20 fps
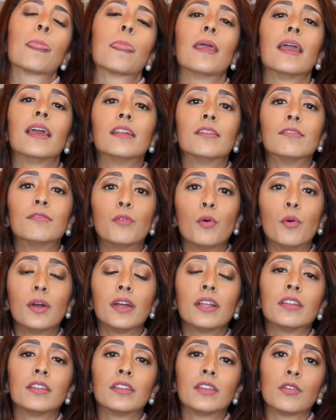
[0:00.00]
And
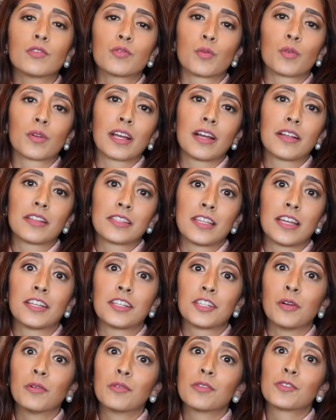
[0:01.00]
avoid those workouts that
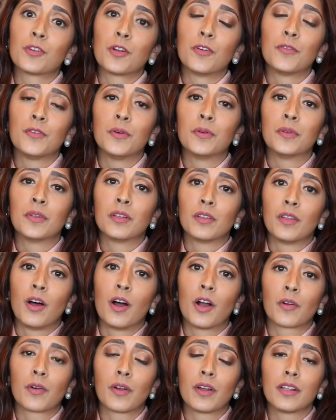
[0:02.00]
don't serve you in the
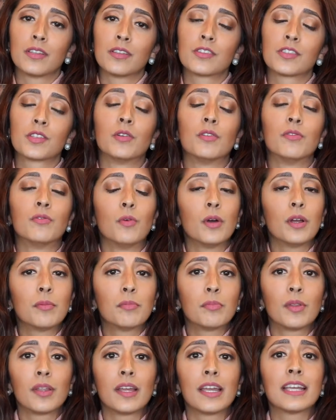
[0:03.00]
long run. So
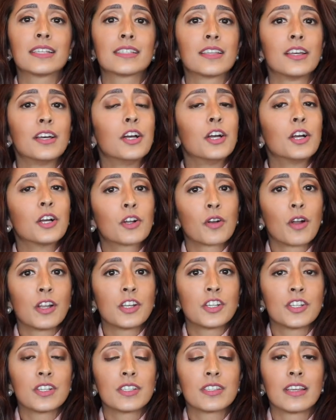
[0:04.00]
avoid planks,
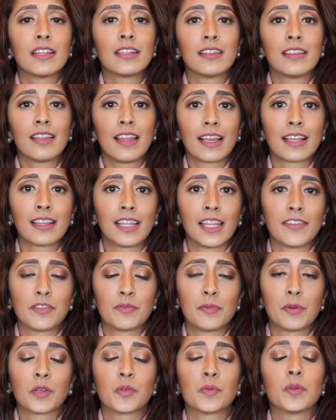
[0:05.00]
crunches, and leg lifts
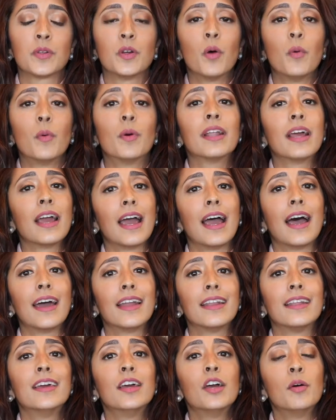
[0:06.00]
because we don't want to
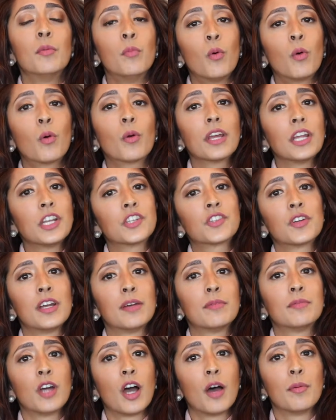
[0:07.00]
add more
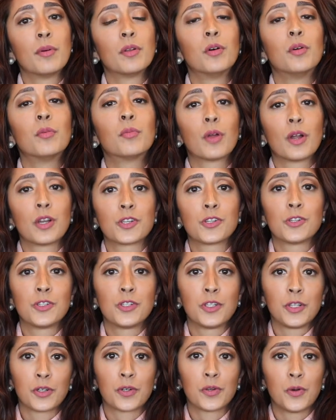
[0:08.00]
intra-abdominal pressure
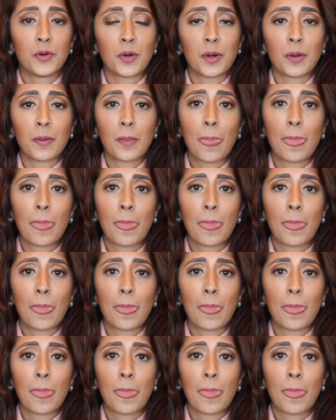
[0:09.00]
to your core.